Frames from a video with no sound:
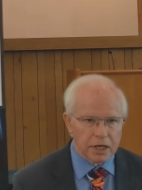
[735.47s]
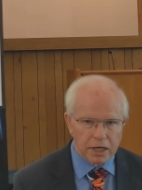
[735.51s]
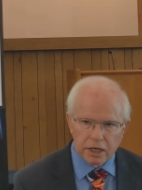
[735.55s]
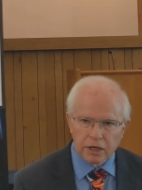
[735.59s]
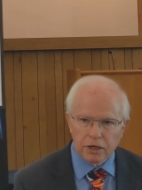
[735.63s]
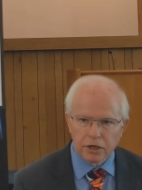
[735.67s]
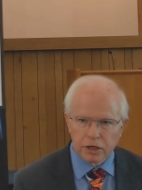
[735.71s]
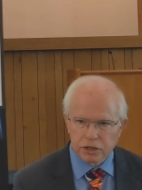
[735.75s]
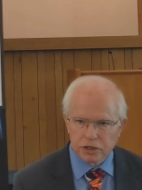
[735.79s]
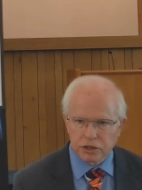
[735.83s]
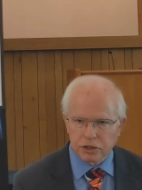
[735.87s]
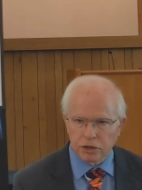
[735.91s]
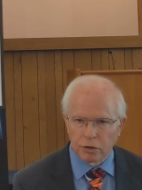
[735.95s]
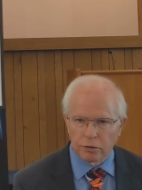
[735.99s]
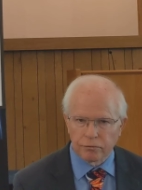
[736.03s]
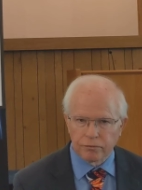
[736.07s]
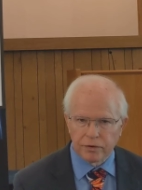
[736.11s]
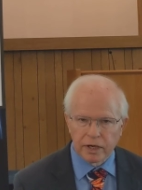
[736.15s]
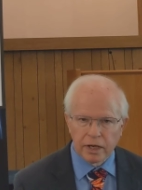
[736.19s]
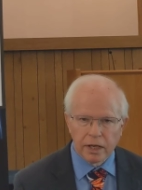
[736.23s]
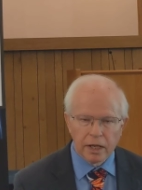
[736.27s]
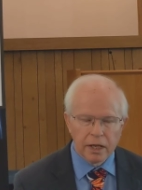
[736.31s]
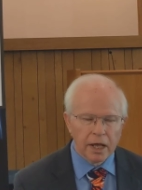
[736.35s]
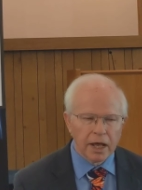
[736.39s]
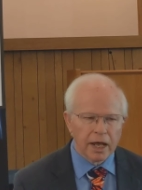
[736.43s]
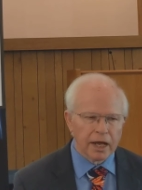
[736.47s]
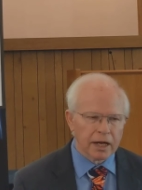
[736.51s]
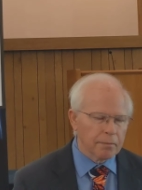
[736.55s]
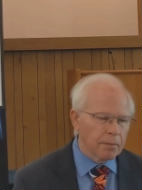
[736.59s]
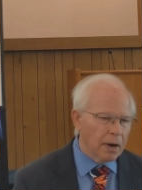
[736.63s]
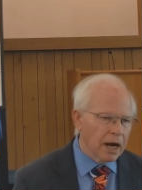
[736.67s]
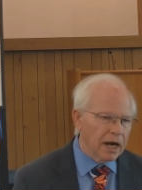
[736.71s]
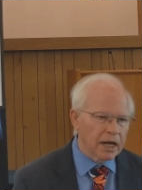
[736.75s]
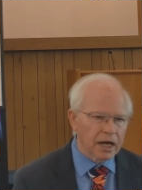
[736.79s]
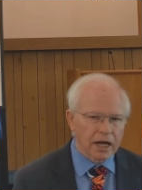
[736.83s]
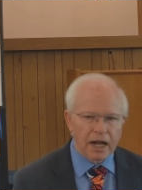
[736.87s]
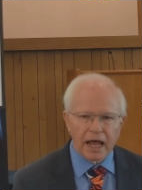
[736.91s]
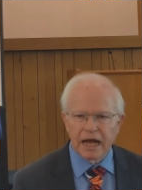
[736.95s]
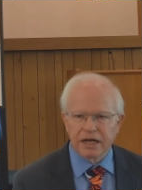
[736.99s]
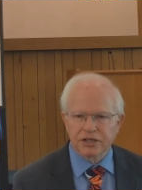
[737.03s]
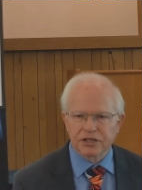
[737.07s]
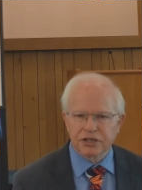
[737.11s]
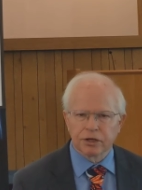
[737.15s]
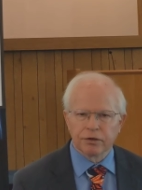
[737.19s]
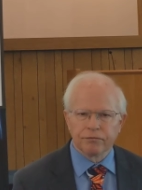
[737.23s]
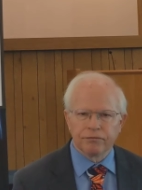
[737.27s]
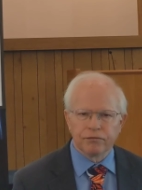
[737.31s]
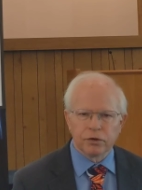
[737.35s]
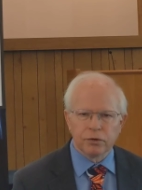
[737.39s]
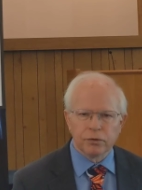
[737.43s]
he and his servant, and it might have
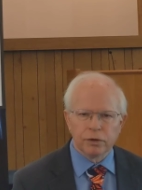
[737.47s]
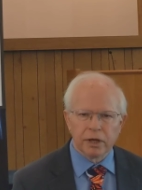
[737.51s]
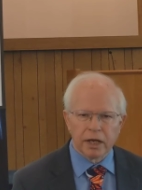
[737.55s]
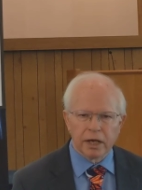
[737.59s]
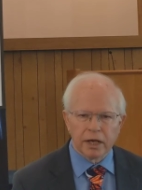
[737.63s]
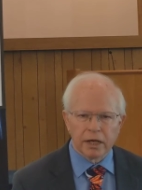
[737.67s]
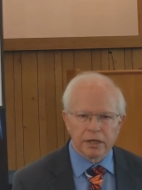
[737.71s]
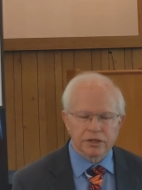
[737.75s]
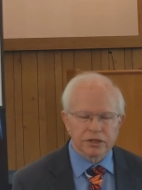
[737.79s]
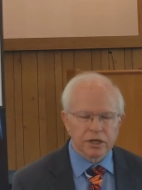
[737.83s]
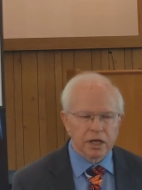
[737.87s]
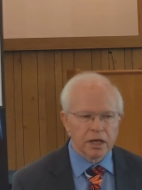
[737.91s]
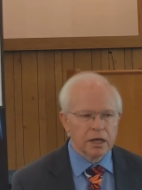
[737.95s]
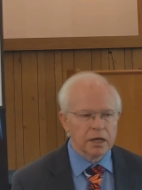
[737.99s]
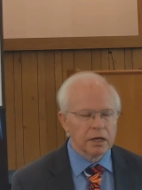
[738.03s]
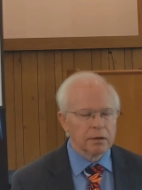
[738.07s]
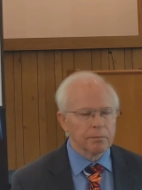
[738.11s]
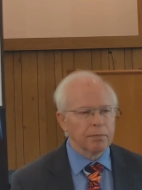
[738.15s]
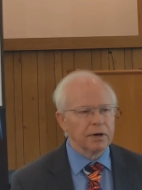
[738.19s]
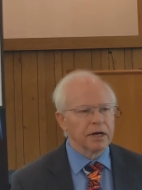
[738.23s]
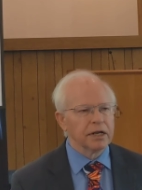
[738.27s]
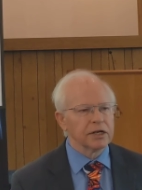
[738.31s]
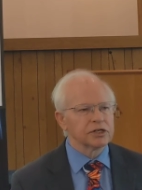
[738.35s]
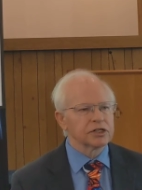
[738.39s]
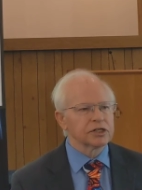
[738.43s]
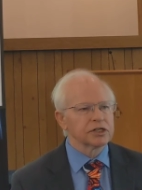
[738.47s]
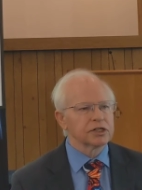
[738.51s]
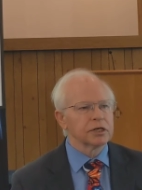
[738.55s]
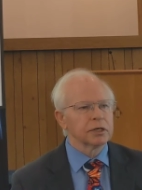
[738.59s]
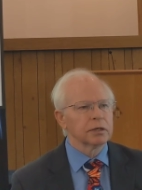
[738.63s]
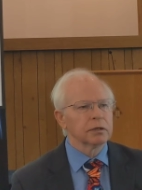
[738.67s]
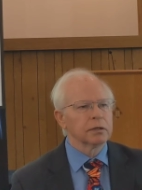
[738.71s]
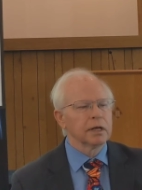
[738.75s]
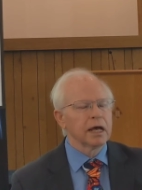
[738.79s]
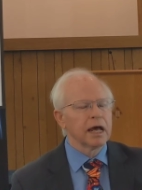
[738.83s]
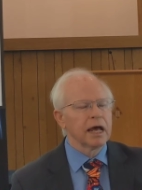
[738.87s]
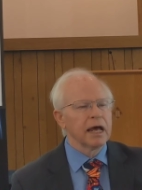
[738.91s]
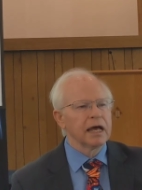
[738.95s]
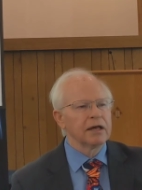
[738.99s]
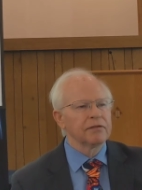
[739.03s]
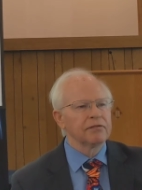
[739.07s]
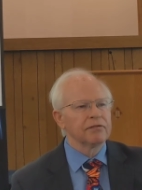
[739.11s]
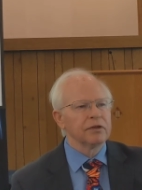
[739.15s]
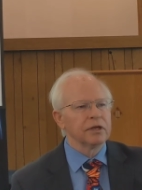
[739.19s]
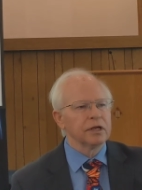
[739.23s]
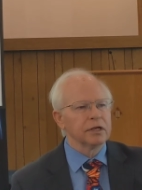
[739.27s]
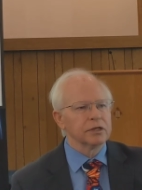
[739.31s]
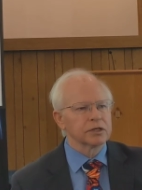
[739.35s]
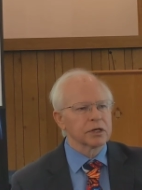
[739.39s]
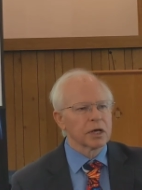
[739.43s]
lasted a few days but he still
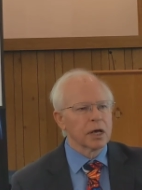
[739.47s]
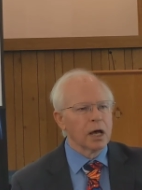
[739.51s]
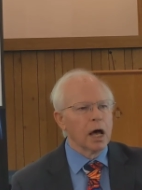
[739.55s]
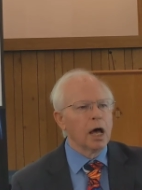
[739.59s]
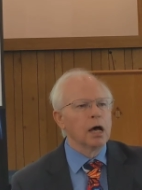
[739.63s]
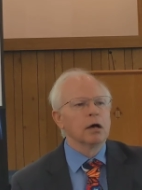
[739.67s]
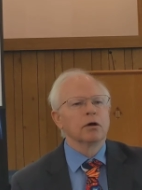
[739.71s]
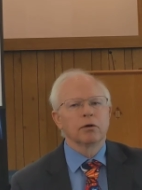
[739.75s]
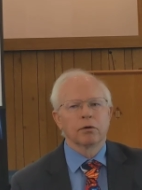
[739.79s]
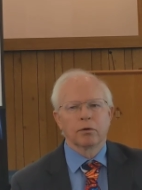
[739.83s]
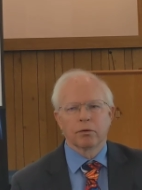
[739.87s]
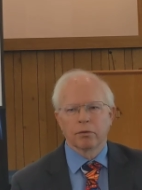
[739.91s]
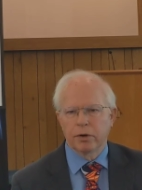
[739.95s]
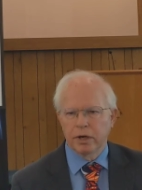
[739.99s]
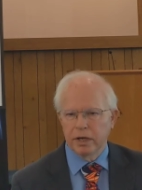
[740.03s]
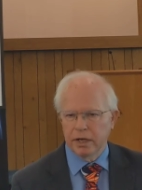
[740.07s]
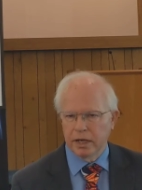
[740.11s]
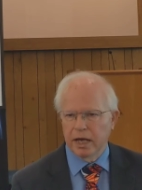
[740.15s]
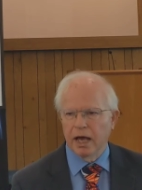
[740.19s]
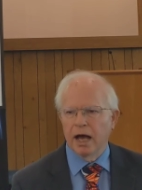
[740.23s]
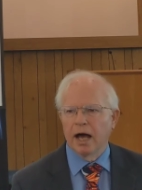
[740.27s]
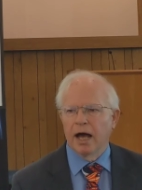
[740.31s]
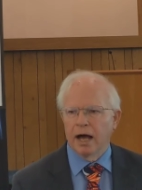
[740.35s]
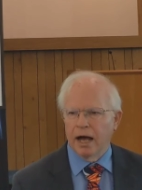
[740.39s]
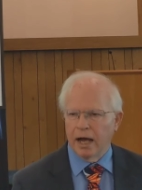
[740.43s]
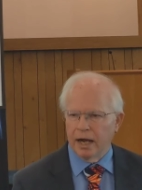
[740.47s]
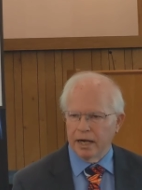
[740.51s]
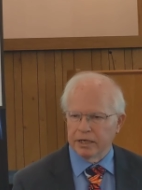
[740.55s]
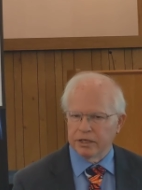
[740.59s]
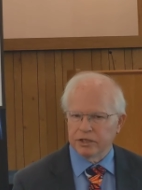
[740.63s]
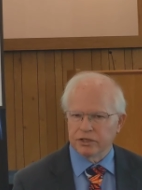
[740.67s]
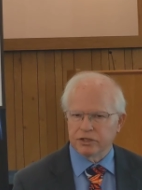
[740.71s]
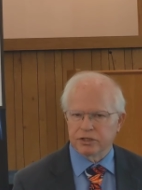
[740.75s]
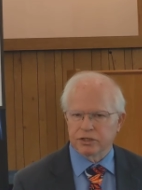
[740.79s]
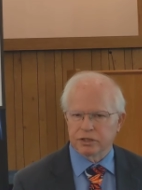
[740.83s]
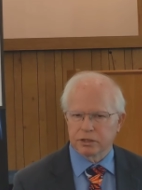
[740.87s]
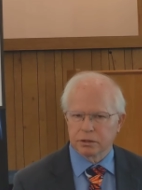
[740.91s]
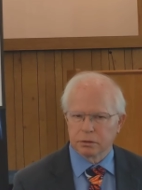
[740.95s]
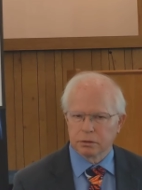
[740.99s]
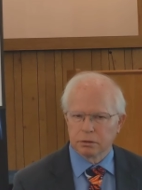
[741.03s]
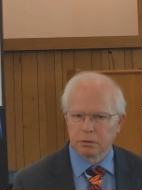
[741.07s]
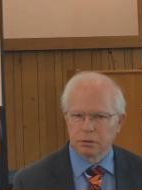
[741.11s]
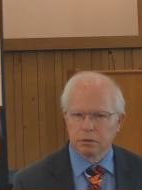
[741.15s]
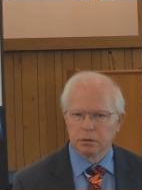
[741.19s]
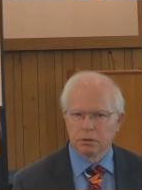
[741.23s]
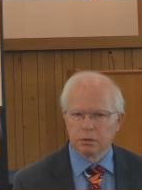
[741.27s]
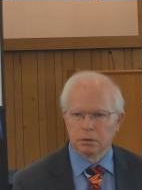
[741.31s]
had these hungry guys